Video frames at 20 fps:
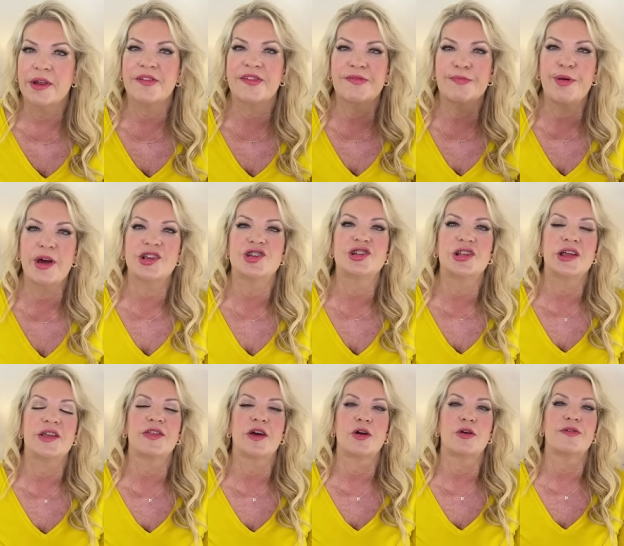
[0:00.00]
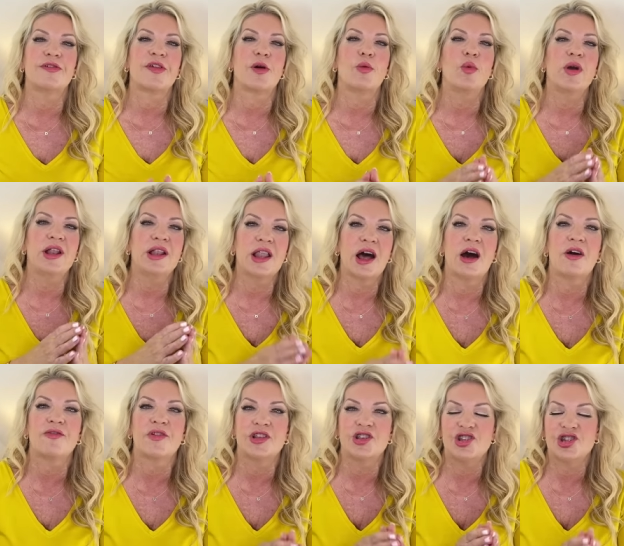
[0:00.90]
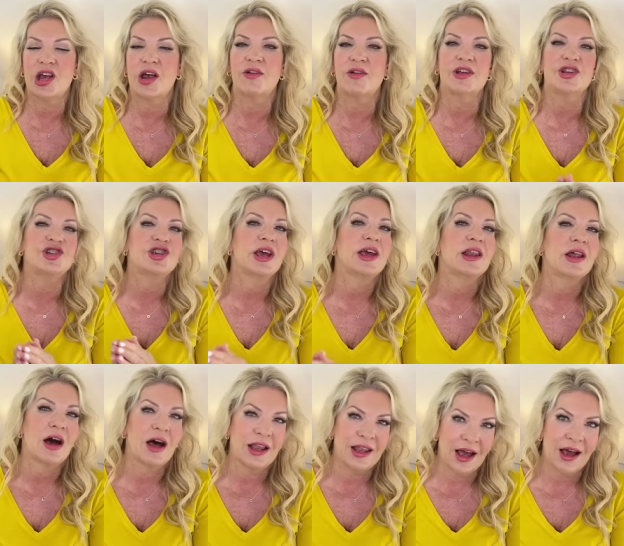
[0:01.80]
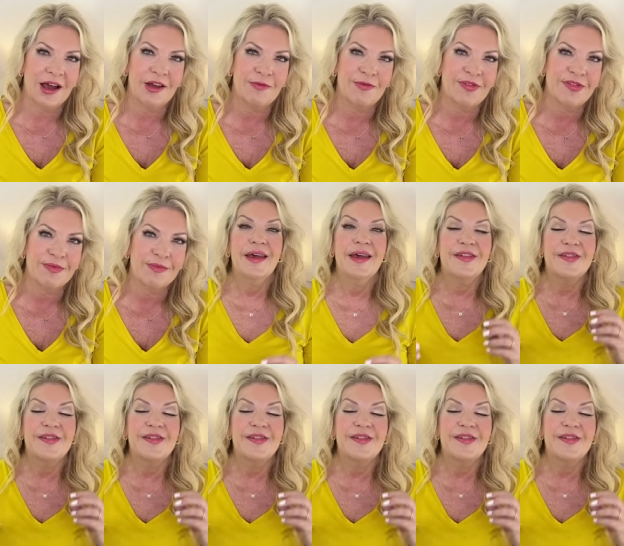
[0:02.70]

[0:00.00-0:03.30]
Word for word: especially those that we love and cherish in our lives.